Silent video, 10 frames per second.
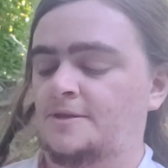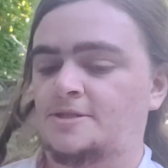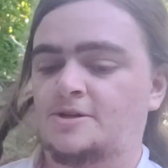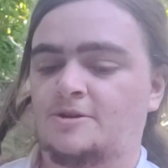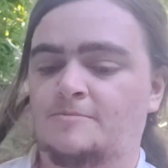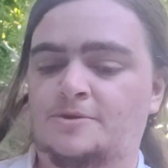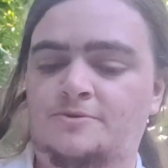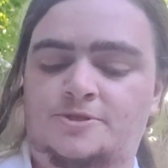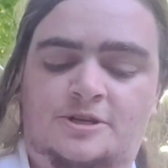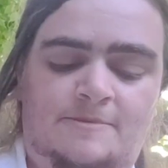so the blue
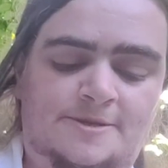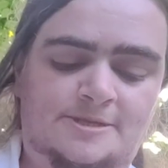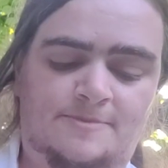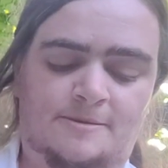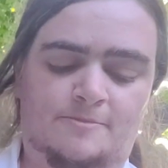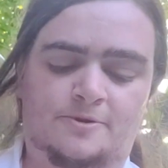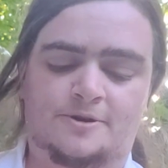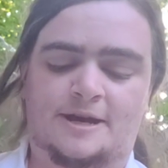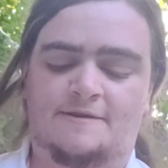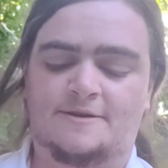stripe is a bit
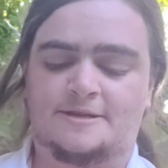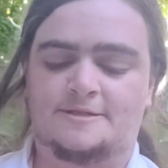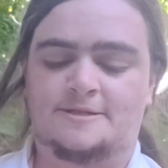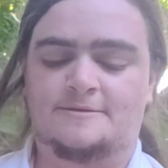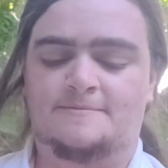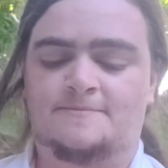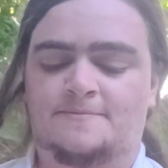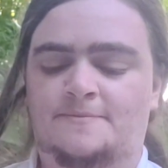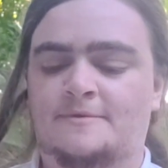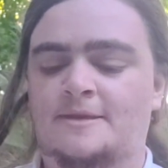more evident.
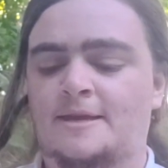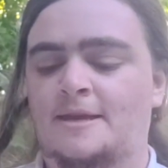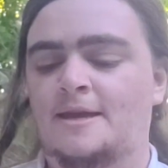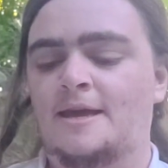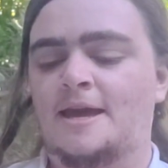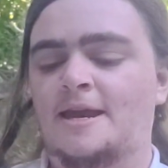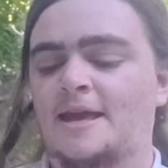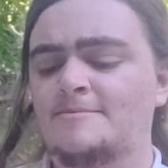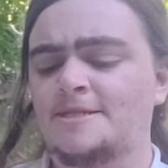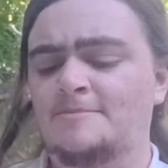It
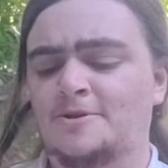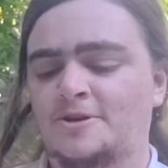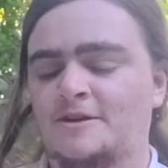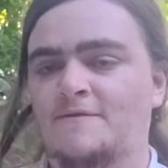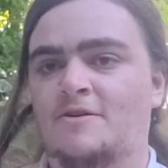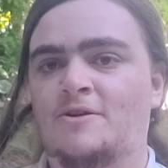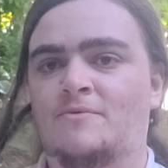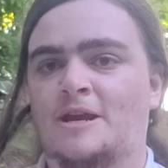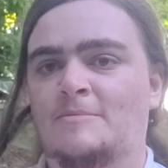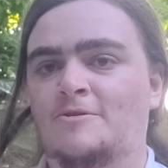ends up looking very
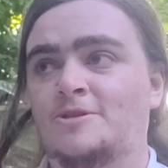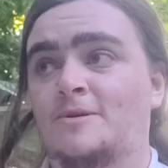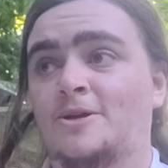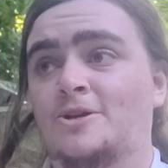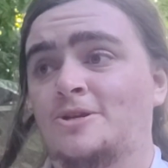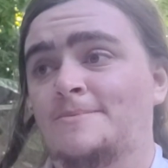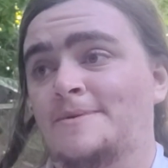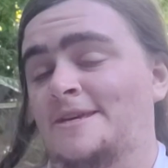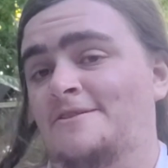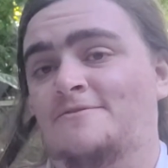rainbow, so it could
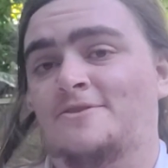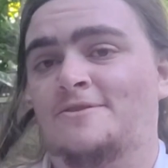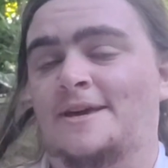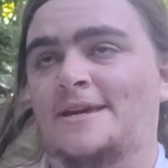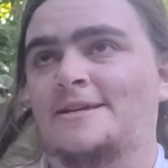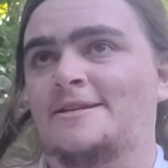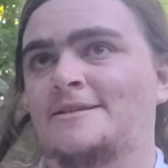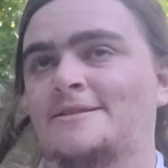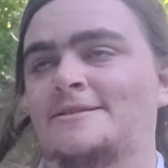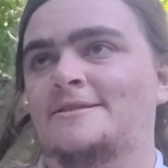be for like
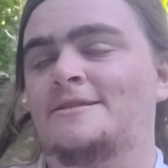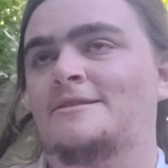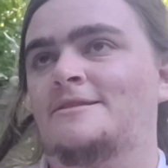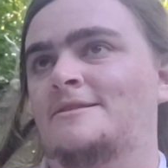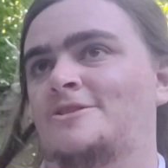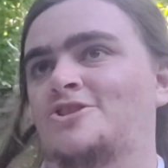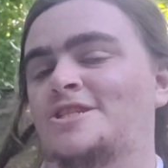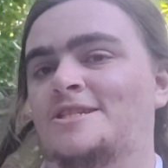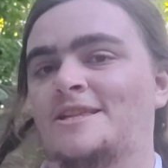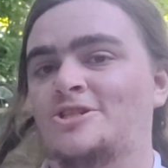
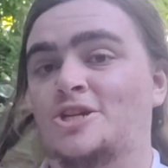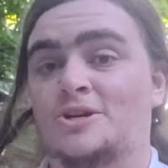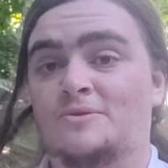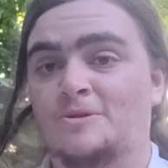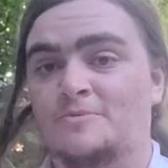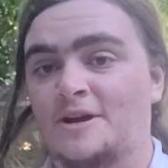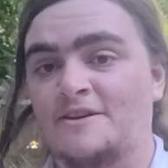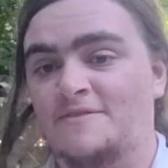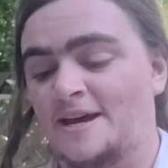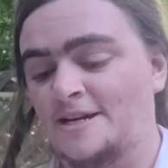just the general
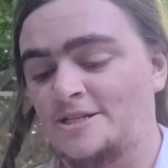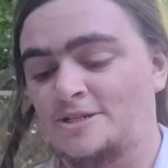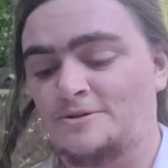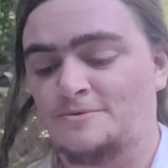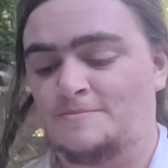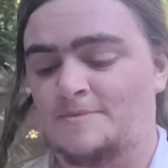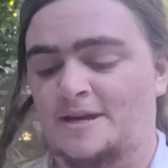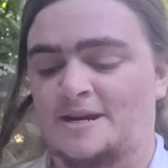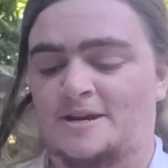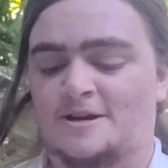pride flag too,
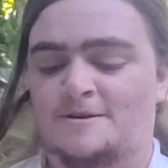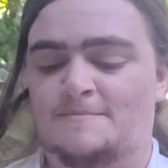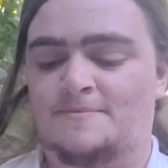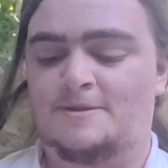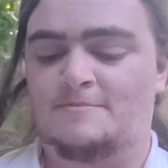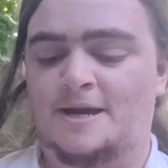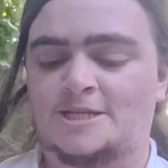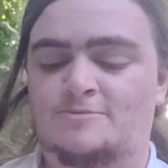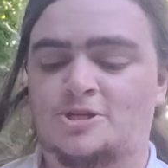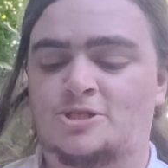but my
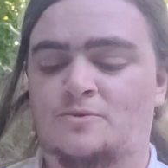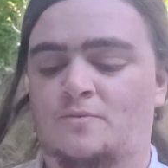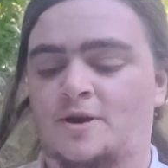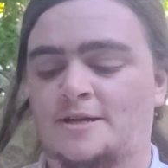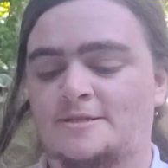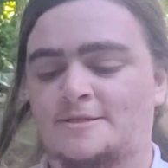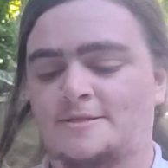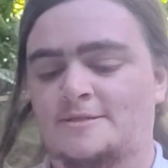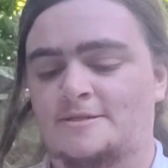inspiration was